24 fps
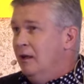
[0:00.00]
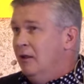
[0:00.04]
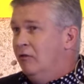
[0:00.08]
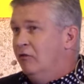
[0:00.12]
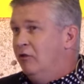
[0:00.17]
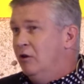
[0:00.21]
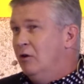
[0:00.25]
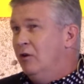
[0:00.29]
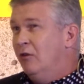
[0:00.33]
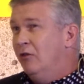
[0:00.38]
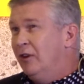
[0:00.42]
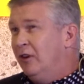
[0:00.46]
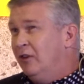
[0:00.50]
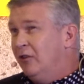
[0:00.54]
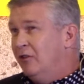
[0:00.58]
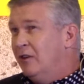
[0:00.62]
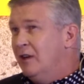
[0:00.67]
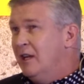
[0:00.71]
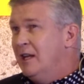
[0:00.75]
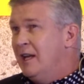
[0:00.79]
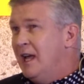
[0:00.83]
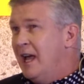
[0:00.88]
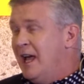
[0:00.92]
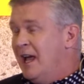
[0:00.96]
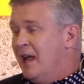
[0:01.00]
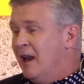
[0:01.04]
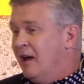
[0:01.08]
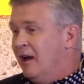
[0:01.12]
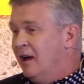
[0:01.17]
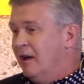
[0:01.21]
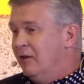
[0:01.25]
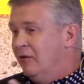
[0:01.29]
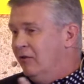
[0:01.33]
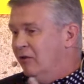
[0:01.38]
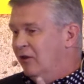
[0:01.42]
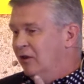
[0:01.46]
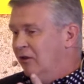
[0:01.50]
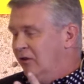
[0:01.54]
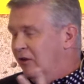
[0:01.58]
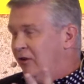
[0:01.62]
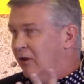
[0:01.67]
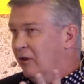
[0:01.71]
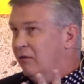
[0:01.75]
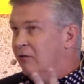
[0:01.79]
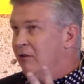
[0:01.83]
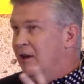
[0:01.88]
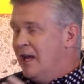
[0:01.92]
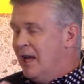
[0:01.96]
260 airlines,
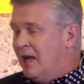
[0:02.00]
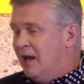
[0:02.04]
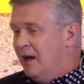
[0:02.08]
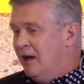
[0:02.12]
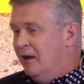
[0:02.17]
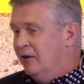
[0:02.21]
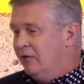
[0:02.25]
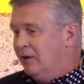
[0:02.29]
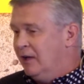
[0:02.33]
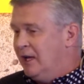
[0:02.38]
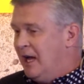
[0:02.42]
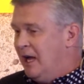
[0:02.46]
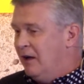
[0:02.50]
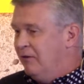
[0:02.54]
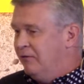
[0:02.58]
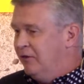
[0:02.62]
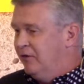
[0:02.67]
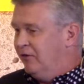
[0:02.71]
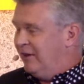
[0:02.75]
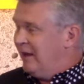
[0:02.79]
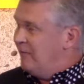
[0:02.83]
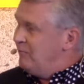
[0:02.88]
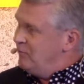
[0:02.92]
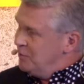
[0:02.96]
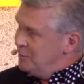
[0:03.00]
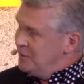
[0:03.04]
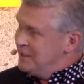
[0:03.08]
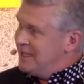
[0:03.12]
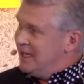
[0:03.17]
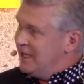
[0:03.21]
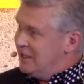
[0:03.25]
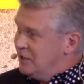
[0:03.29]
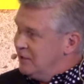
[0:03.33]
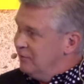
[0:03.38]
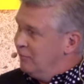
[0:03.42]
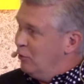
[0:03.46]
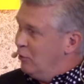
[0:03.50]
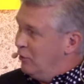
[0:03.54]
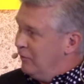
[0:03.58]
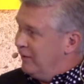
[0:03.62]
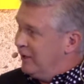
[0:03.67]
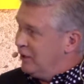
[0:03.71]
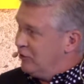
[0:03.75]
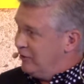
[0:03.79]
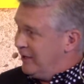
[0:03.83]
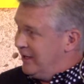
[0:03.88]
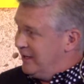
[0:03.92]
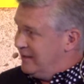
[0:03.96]
63 airlines account for 70% of all of
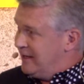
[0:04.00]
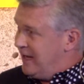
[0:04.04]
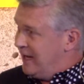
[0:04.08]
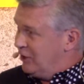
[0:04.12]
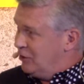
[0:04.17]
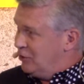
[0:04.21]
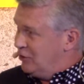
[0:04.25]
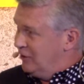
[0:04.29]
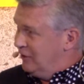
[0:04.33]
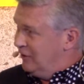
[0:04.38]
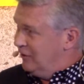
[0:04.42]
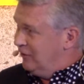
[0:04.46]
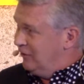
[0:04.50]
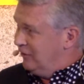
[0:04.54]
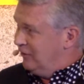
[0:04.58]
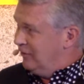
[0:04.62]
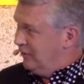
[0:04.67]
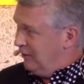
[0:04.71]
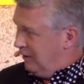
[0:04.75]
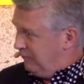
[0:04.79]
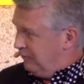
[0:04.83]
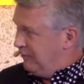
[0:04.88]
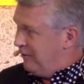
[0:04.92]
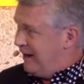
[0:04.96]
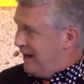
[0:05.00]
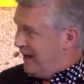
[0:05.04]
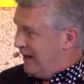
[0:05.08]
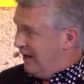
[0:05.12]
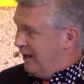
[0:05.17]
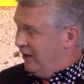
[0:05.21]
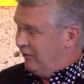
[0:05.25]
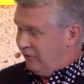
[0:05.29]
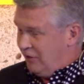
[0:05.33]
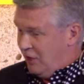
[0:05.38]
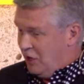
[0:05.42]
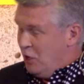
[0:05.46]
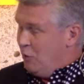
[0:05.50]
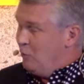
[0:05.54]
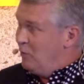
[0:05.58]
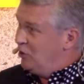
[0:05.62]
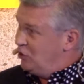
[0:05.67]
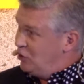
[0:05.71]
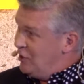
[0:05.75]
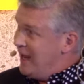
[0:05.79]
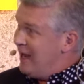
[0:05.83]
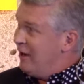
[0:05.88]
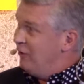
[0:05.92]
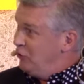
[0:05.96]
our transactions for airlines,
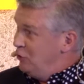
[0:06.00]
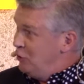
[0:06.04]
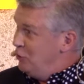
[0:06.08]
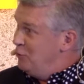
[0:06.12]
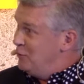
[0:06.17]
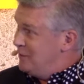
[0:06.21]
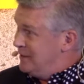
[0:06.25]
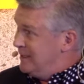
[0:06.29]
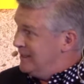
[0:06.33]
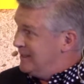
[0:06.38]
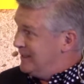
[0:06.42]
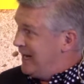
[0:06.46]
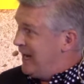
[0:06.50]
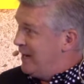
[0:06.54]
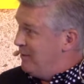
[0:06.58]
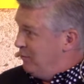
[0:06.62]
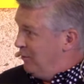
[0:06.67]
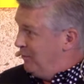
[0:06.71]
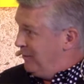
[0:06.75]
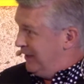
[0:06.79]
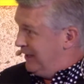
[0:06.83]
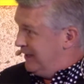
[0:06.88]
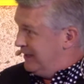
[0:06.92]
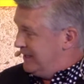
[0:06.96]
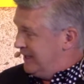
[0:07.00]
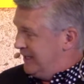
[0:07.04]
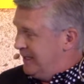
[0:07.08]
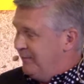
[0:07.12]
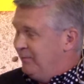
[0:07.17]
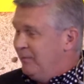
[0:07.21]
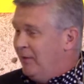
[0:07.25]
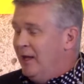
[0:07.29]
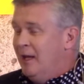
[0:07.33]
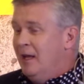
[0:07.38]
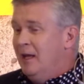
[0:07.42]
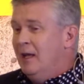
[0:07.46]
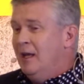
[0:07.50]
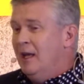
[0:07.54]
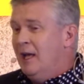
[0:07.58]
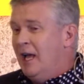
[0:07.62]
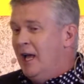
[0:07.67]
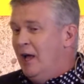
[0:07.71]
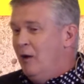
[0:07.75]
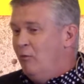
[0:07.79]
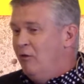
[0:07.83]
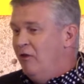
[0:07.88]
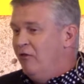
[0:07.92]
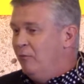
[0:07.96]
which now use this capability.
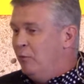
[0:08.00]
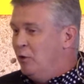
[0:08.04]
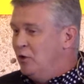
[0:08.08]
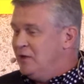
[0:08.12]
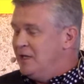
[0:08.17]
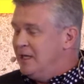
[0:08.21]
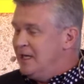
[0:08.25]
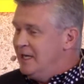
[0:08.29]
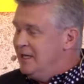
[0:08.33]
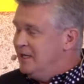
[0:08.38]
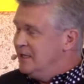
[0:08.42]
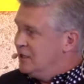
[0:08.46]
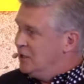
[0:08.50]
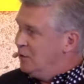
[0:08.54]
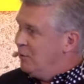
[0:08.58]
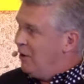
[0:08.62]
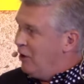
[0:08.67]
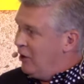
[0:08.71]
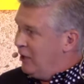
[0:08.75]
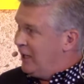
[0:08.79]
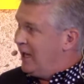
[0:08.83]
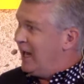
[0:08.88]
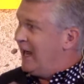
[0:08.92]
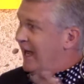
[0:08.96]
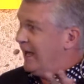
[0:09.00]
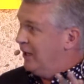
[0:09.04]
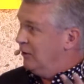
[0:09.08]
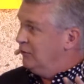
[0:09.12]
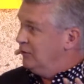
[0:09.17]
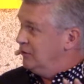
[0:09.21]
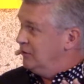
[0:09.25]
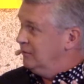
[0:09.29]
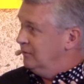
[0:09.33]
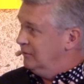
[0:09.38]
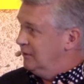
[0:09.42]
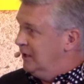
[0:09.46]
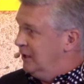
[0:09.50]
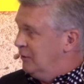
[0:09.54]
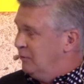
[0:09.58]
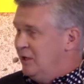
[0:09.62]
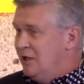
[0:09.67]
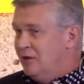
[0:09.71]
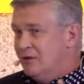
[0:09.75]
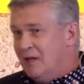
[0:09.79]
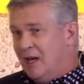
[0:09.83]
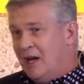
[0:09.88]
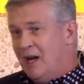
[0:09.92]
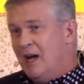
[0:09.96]
We've put it into our cloud. We
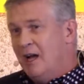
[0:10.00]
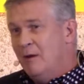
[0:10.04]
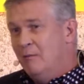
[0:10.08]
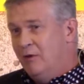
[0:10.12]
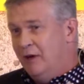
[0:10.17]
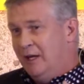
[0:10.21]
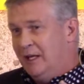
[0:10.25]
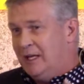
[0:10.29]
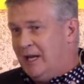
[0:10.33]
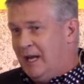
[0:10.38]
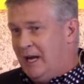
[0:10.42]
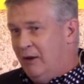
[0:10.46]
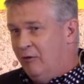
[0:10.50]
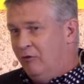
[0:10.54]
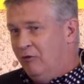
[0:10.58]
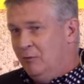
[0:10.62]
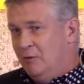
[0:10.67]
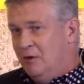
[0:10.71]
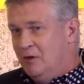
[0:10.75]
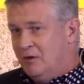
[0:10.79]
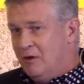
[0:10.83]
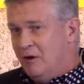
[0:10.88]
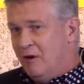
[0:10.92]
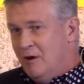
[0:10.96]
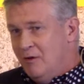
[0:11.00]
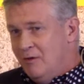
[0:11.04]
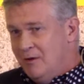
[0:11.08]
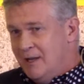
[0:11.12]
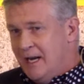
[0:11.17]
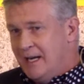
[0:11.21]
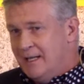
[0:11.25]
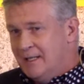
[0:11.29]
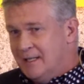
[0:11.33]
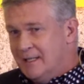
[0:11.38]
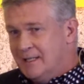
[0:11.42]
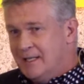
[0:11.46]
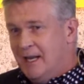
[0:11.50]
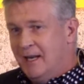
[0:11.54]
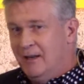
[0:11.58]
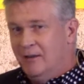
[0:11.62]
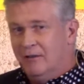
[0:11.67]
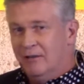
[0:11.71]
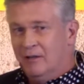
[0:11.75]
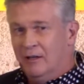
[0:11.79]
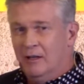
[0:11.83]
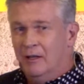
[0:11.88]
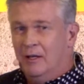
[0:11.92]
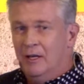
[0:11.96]
use a hybrid cloud, so we use our own data
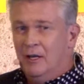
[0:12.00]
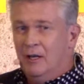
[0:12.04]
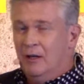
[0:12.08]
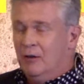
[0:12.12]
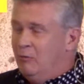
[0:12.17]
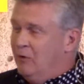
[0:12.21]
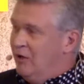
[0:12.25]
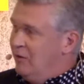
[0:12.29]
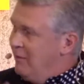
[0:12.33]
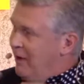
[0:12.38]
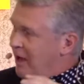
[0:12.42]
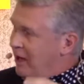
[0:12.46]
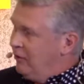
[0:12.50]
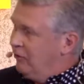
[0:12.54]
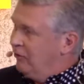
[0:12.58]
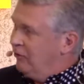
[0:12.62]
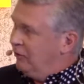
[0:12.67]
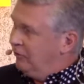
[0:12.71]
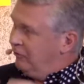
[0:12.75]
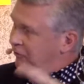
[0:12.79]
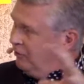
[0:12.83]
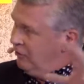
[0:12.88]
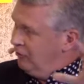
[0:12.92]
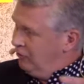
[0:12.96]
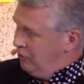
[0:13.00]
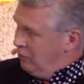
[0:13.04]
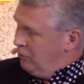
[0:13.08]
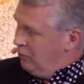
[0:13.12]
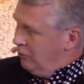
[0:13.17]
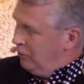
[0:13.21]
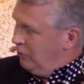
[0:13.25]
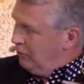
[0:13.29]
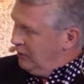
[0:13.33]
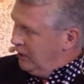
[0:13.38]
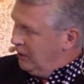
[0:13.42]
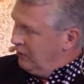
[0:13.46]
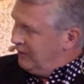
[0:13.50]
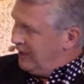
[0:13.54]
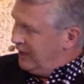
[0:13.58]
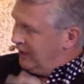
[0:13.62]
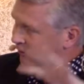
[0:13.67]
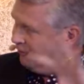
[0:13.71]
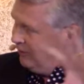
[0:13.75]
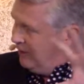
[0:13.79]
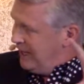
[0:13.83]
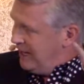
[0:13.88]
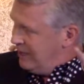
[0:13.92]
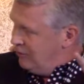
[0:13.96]
center with Microsoft Azure, to take
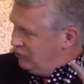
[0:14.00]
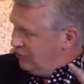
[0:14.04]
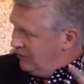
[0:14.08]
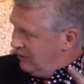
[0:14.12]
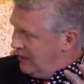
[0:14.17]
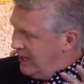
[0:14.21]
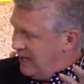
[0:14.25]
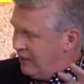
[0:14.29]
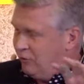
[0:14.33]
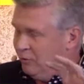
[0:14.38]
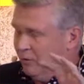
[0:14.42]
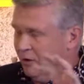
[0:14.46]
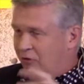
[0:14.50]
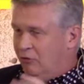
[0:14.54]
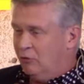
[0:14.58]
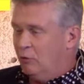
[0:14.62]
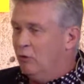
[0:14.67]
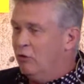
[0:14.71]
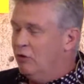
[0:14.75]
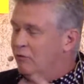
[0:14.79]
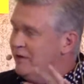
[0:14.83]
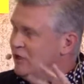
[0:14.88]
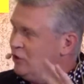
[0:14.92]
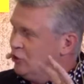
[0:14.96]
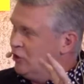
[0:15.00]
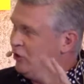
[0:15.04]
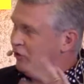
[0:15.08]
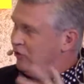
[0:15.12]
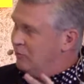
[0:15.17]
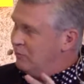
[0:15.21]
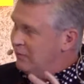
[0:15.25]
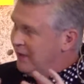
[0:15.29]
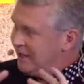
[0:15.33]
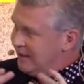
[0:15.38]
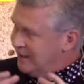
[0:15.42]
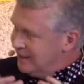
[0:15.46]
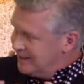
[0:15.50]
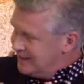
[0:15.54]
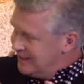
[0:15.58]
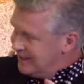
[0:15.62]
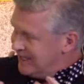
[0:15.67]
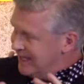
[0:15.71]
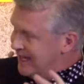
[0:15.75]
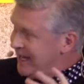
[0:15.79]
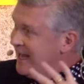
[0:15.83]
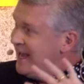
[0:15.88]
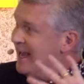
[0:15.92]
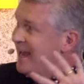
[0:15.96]
us to the edge of the network. So all the rich content branding is at
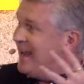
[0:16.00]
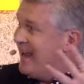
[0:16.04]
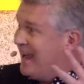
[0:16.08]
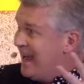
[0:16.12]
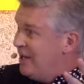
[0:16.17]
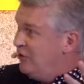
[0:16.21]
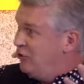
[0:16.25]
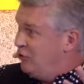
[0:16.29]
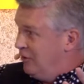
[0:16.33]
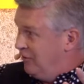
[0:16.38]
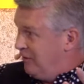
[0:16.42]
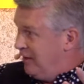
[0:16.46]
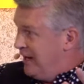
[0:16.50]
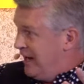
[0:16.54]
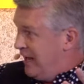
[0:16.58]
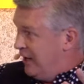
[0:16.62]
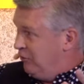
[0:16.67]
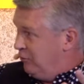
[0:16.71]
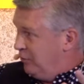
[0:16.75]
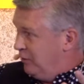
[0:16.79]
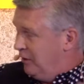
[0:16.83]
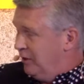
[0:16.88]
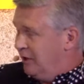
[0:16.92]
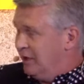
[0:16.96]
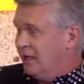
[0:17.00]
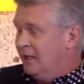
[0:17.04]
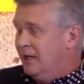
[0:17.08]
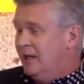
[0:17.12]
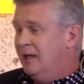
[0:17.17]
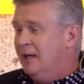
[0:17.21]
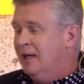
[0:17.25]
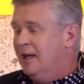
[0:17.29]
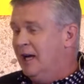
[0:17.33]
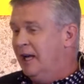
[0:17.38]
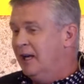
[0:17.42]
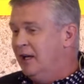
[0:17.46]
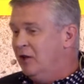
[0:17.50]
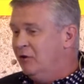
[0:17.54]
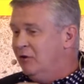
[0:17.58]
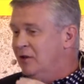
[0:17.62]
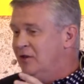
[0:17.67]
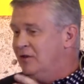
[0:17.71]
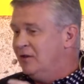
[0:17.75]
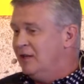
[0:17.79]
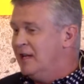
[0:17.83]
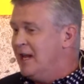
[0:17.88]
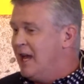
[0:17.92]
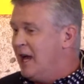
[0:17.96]
the edge of the network. And
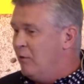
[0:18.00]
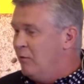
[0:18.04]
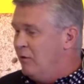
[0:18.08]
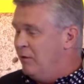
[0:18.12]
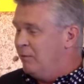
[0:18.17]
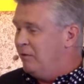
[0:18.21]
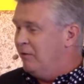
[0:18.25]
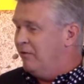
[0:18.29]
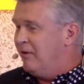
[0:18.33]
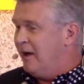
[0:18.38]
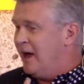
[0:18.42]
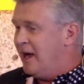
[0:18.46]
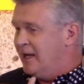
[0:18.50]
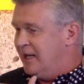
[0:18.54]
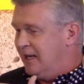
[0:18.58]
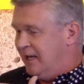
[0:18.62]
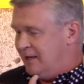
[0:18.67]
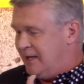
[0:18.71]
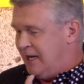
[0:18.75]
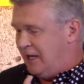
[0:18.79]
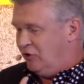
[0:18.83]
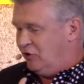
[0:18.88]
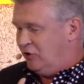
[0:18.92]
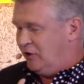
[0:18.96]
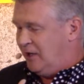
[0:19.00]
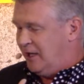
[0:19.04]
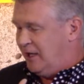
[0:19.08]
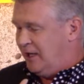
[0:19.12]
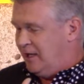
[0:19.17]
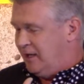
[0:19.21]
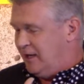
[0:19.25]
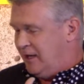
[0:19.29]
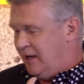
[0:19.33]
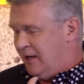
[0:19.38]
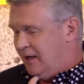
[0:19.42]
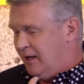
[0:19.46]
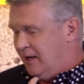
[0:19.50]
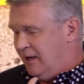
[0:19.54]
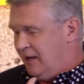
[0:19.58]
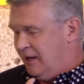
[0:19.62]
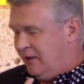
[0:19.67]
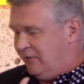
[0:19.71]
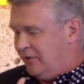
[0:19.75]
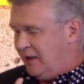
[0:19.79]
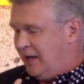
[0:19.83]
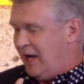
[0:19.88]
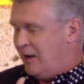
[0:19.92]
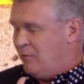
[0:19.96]
increasingly now we're providing it actually
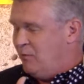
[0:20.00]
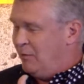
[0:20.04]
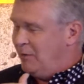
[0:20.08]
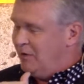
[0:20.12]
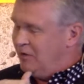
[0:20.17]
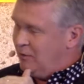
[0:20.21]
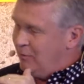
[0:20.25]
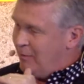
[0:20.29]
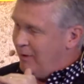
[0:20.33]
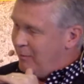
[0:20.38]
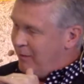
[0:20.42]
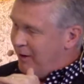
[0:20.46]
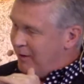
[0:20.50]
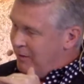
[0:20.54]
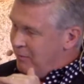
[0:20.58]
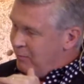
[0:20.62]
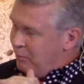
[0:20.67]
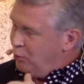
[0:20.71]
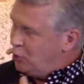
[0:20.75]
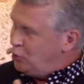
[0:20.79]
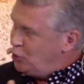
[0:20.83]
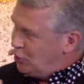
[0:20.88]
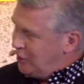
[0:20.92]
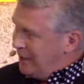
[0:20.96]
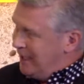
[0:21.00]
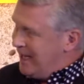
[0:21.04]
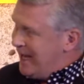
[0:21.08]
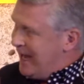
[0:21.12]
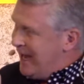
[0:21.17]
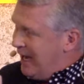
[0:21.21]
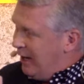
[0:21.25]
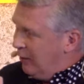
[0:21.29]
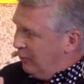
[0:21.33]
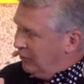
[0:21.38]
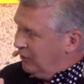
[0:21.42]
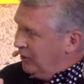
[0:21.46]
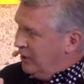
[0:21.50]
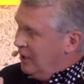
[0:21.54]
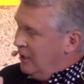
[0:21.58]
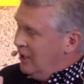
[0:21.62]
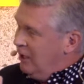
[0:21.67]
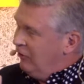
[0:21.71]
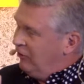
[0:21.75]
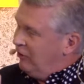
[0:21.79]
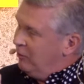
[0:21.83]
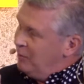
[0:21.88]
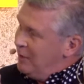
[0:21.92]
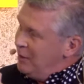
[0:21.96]
as a capability whereby we're pushing it out
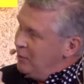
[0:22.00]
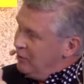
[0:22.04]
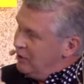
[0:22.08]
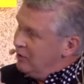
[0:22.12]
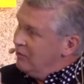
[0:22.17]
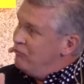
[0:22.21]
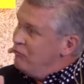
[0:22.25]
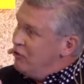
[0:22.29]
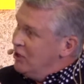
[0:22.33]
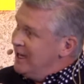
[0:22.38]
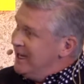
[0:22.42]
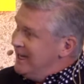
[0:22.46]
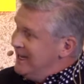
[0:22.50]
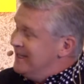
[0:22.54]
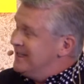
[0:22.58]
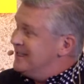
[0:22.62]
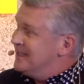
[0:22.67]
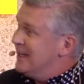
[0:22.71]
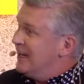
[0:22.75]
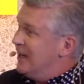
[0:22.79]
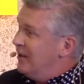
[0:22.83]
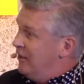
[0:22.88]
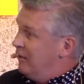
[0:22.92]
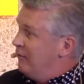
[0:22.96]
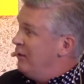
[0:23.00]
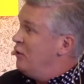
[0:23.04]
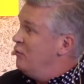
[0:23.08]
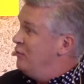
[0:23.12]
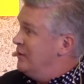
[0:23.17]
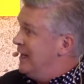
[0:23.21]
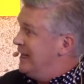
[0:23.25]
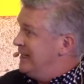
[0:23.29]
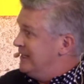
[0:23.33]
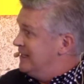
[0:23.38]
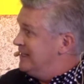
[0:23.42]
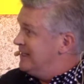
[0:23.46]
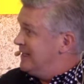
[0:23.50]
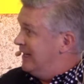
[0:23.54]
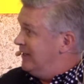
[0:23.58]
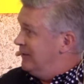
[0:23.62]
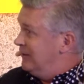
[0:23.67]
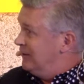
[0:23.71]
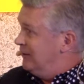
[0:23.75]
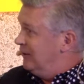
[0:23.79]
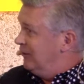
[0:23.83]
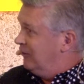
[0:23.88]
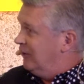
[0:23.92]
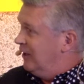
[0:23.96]
so that people can run it inside their own data
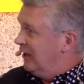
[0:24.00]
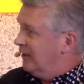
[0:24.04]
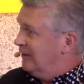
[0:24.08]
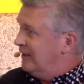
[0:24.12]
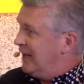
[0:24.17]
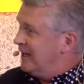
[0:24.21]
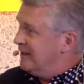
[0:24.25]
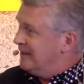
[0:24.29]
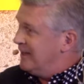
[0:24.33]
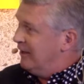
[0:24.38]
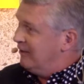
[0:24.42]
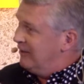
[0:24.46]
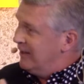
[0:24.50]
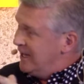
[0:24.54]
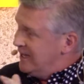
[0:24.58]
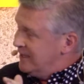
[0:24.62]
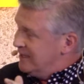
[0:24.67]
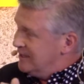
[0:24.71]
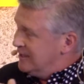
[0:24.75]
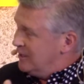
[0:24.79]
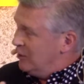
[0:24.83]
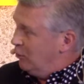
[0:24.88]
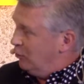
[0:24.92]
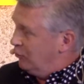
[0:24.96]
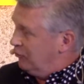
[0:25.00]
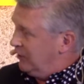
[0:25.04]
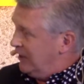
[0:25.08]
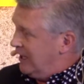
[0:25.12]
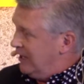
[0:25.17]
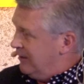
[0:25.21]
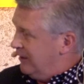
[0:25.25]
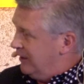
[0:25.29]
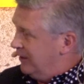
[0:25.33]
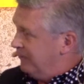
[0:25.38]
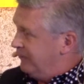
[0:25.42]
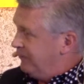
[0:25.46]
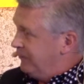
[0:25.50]
centers. So it takes out latency altogether.